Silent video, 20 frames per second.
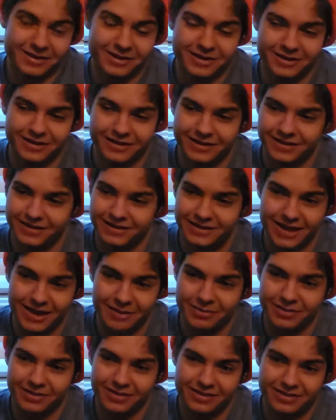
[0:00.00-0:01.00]
It
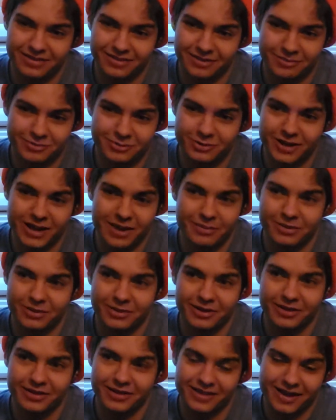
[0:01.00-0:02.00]
happens. I'm sure it happens
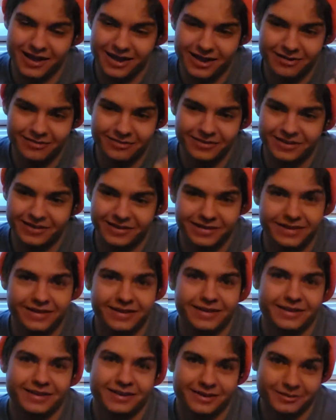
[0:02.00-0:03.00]
all the time.
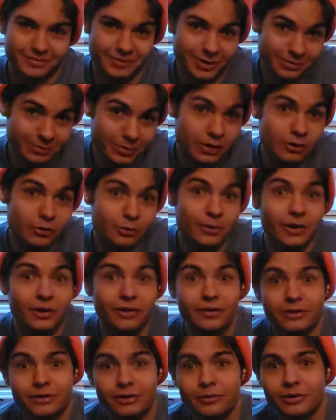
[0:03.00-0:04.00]
Yeah. But you're
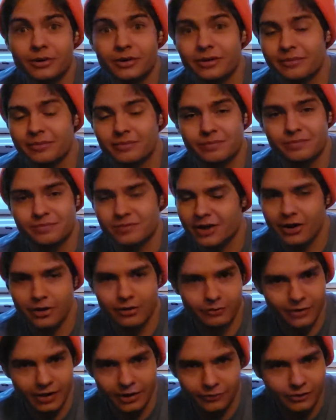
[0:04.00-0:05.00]
real. You're real. I'm sorry
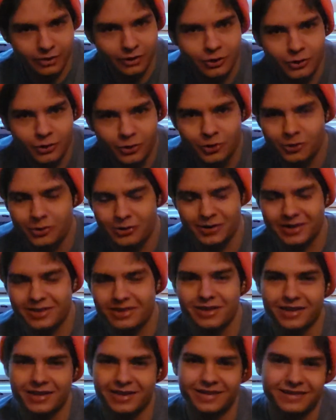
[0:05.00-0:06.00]
if I offended you or
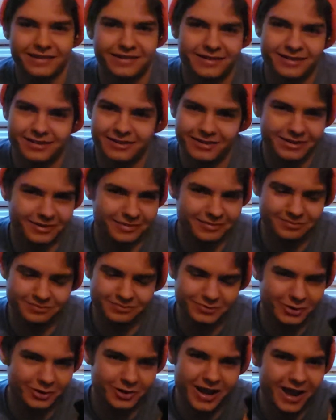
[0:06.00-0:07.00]
anything. I'm
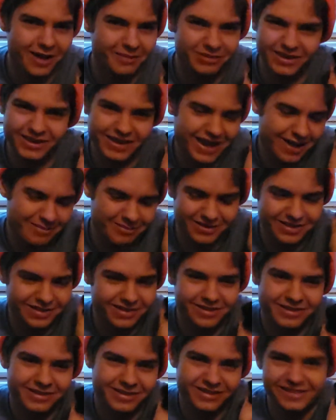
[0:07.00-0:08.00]
sure it
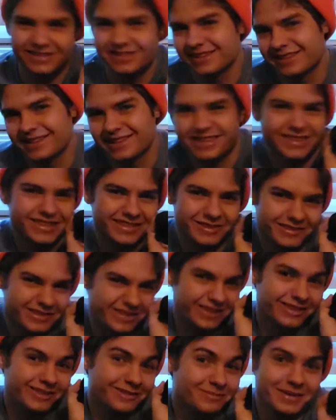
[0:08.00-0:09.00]
happens. It's
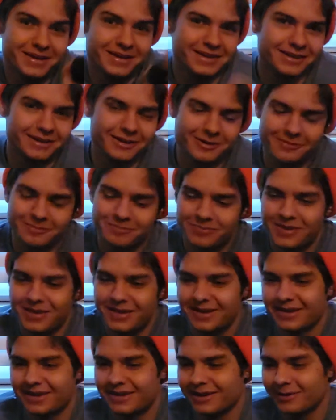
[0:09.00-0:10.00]
silly me, you know.
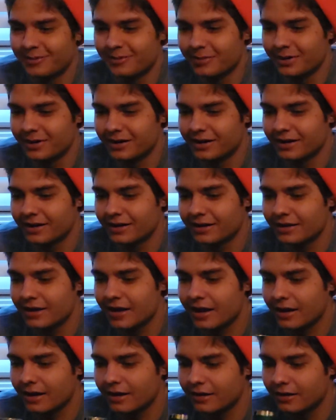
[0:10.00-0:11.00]
But
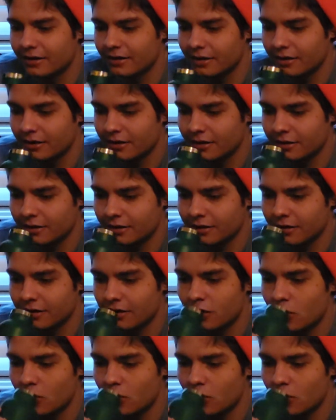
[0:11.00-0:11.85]
yeah. What